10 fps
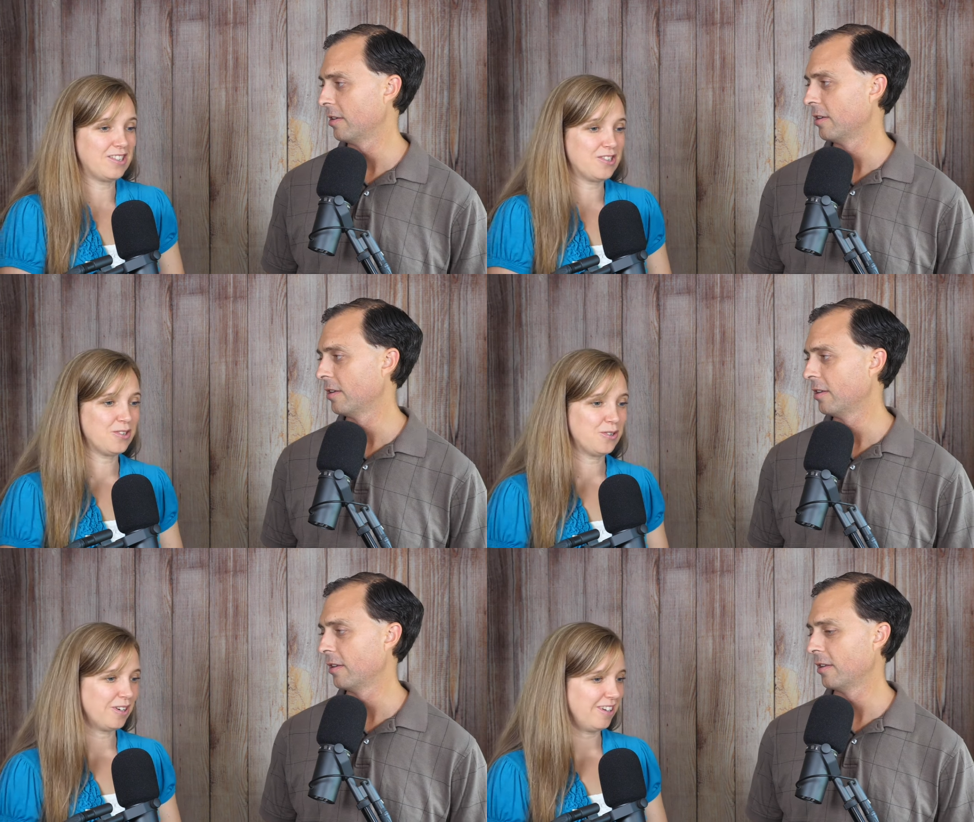
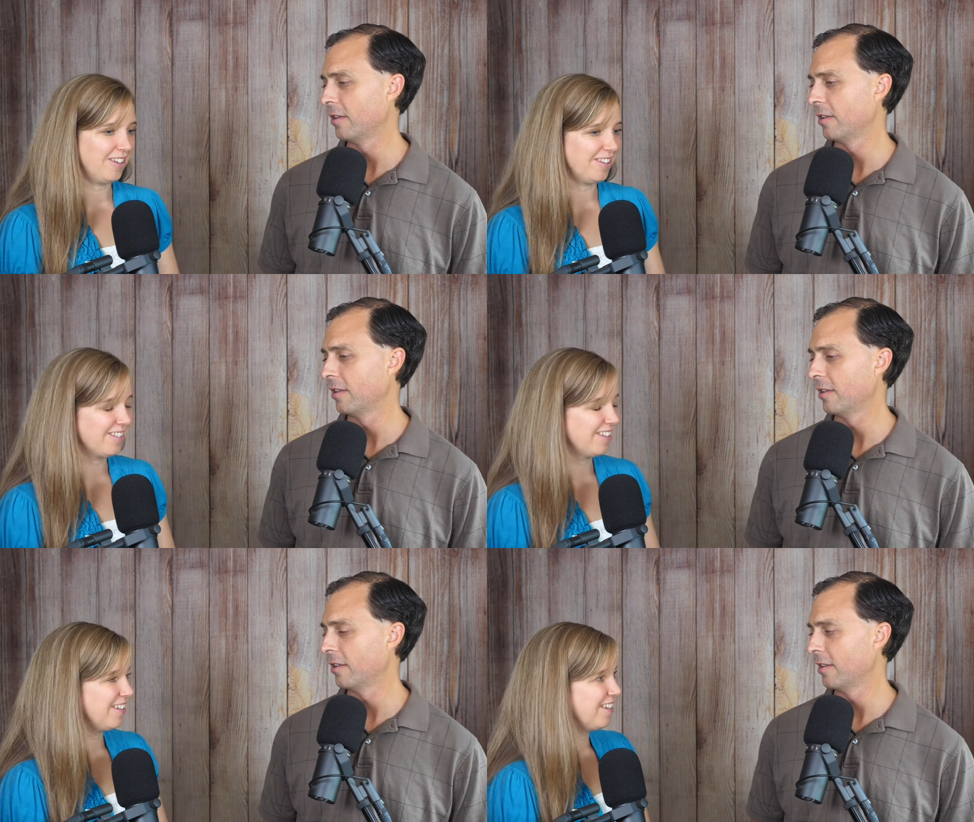Speaker 1: into a,
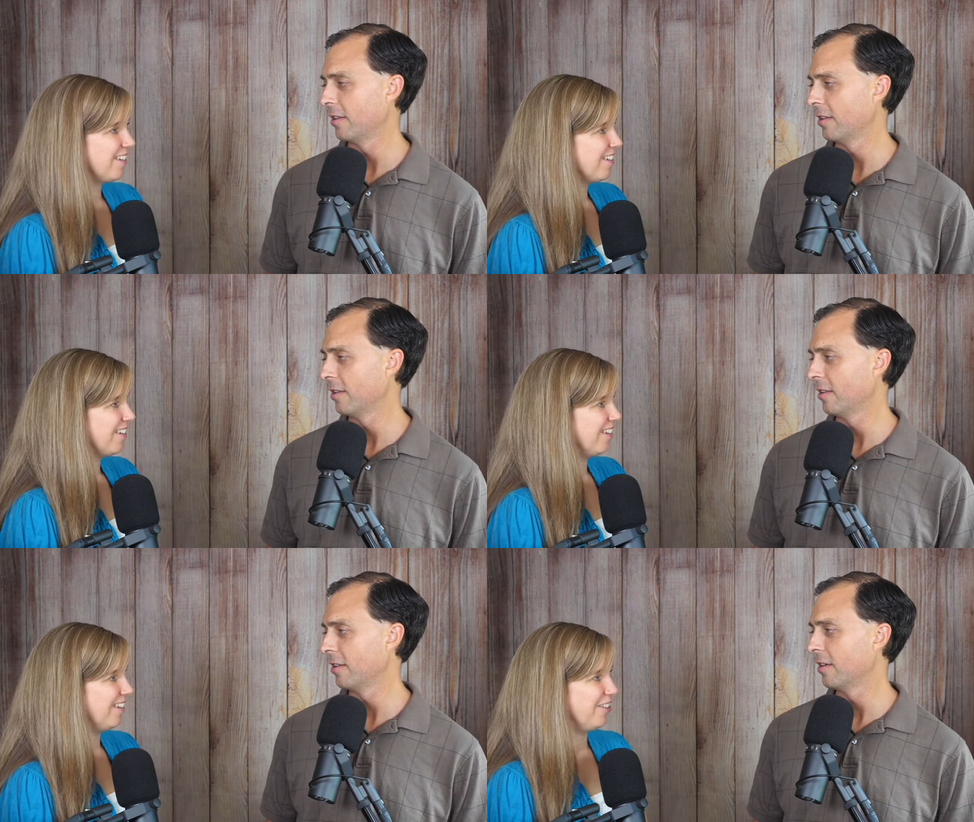
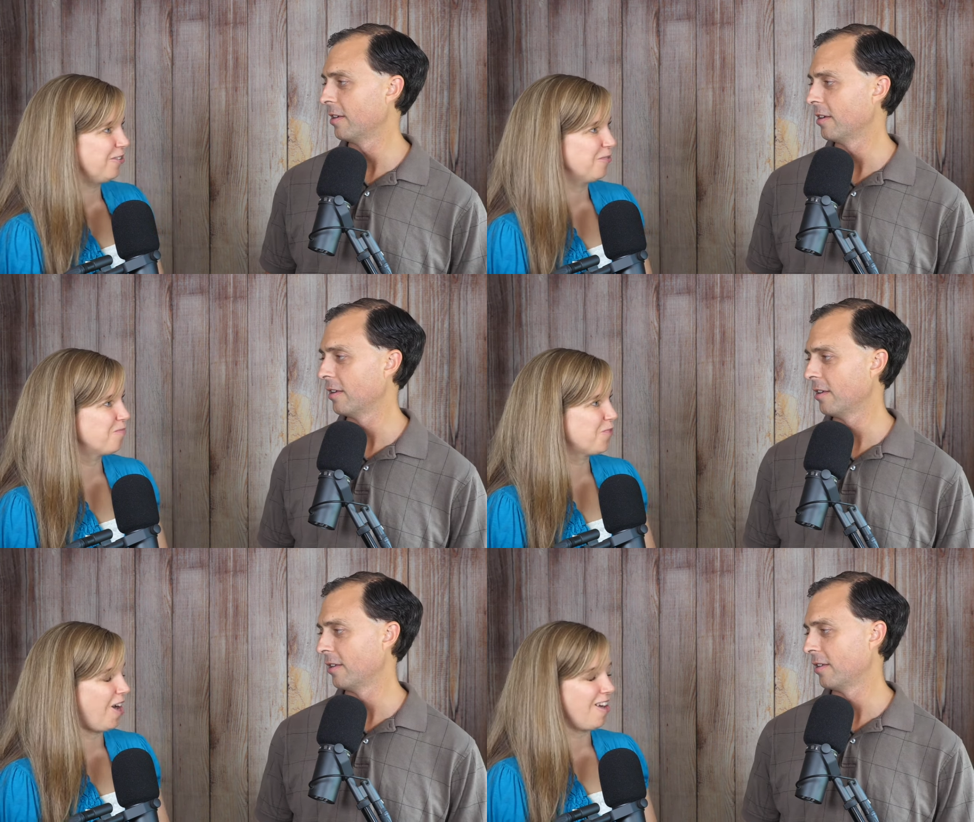a
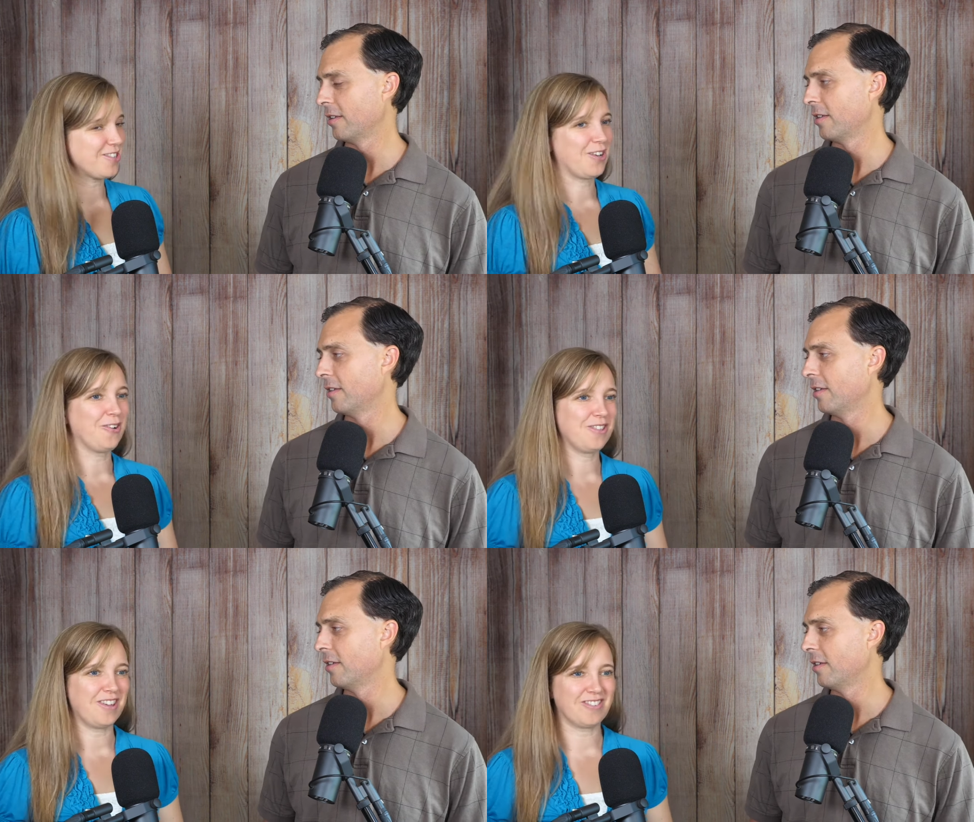
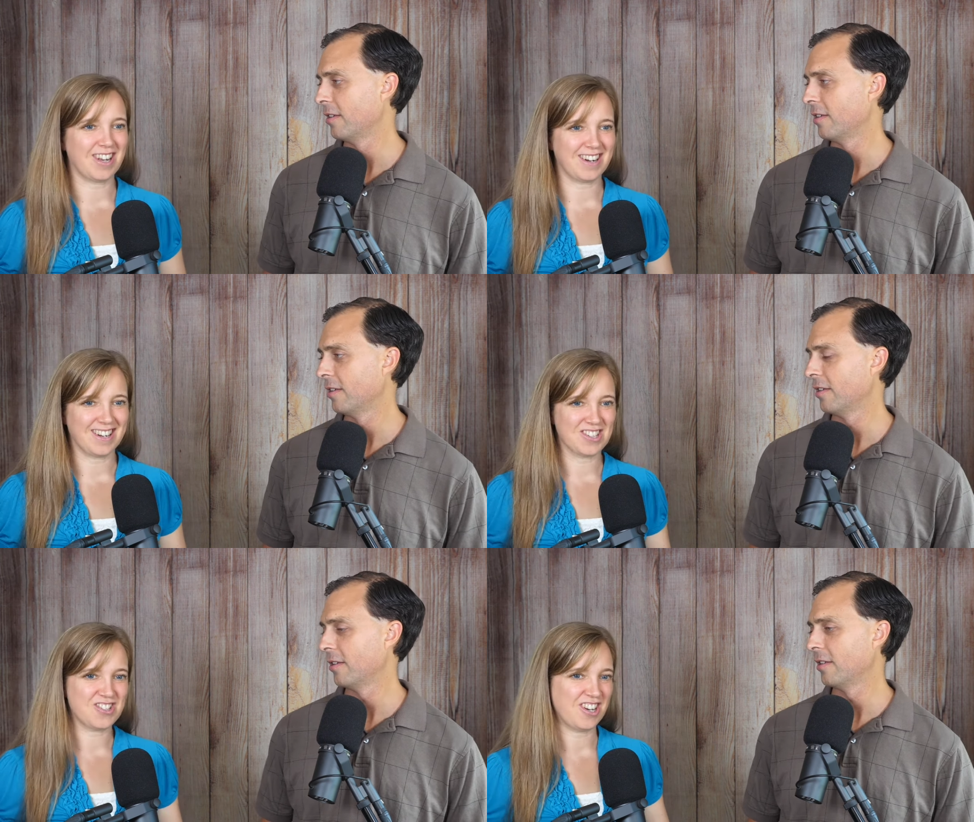Costco and they've got a
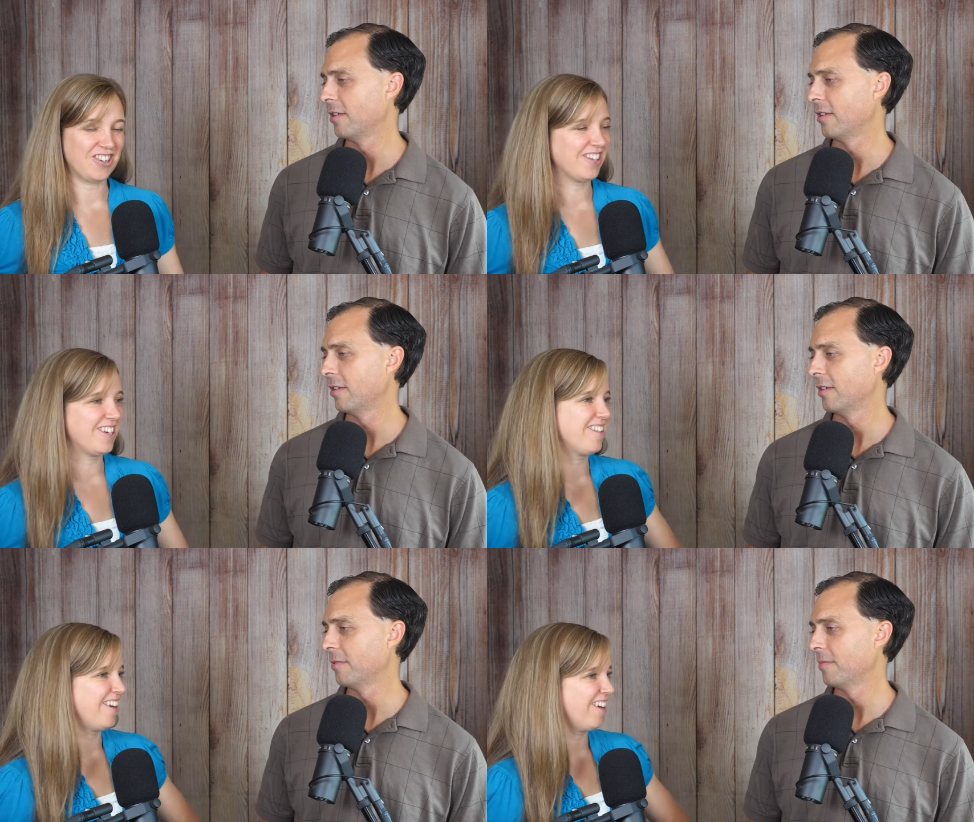nice
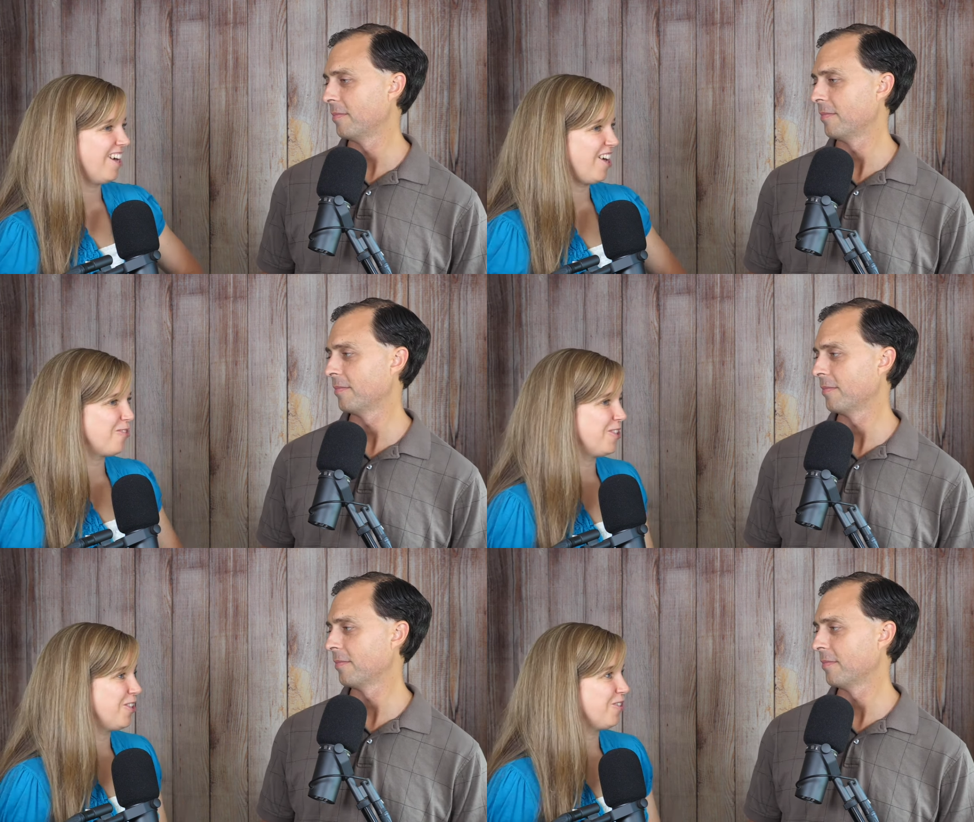generator there. How
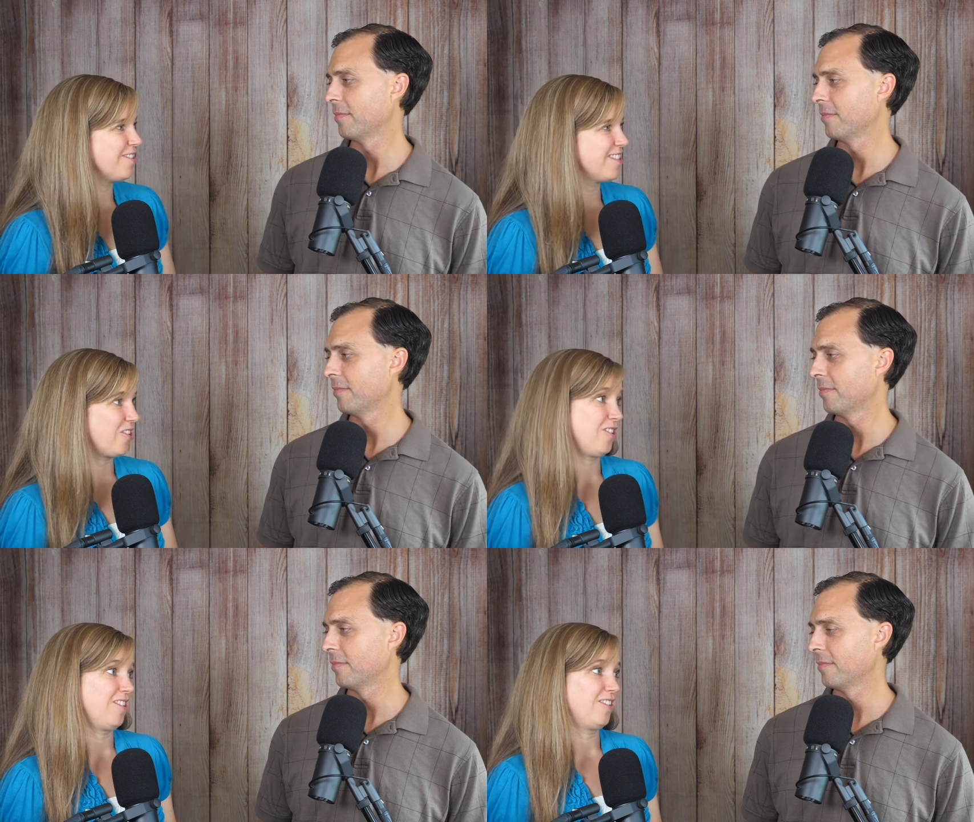do we know it's
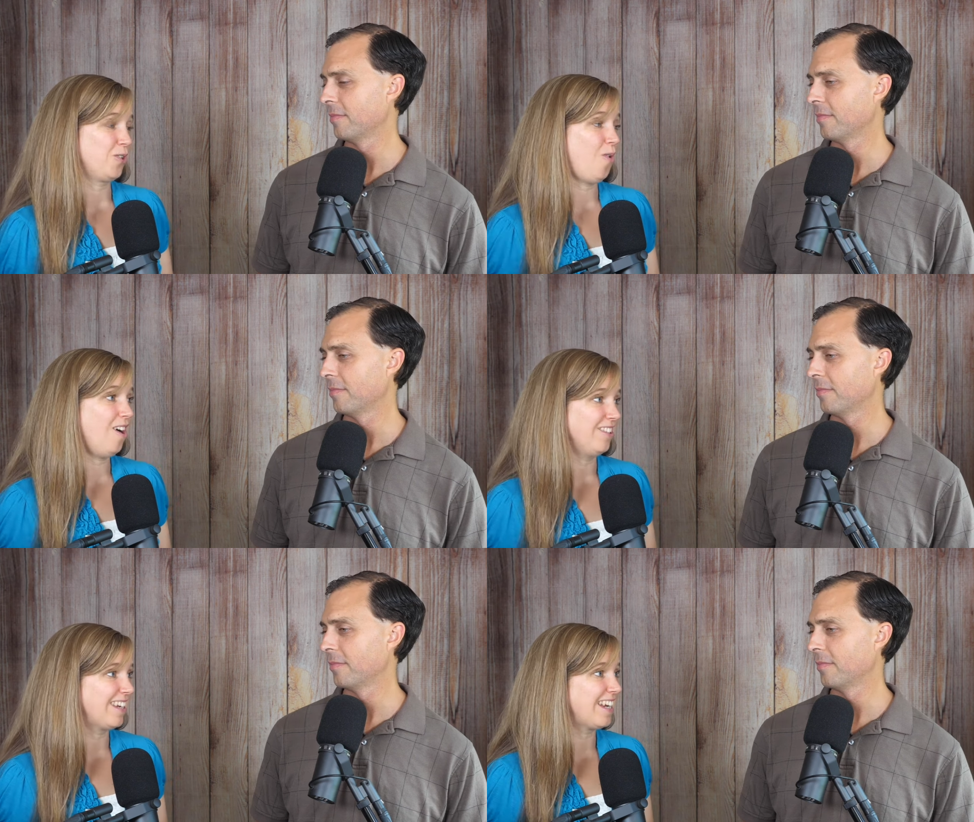actually good
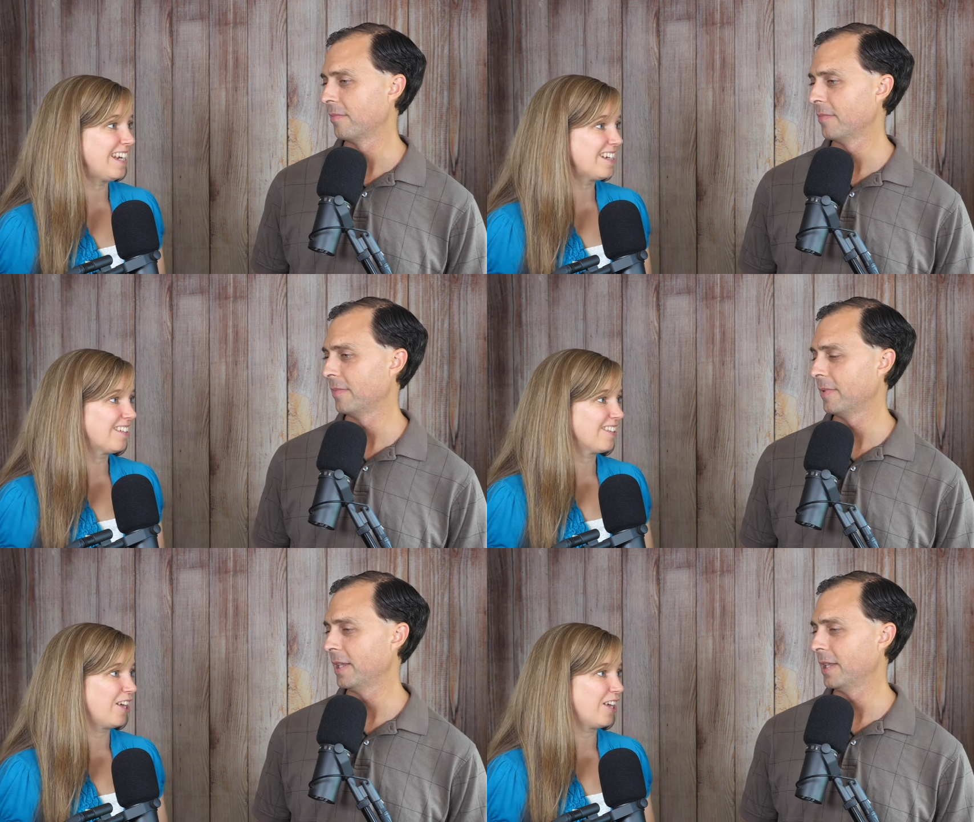quality?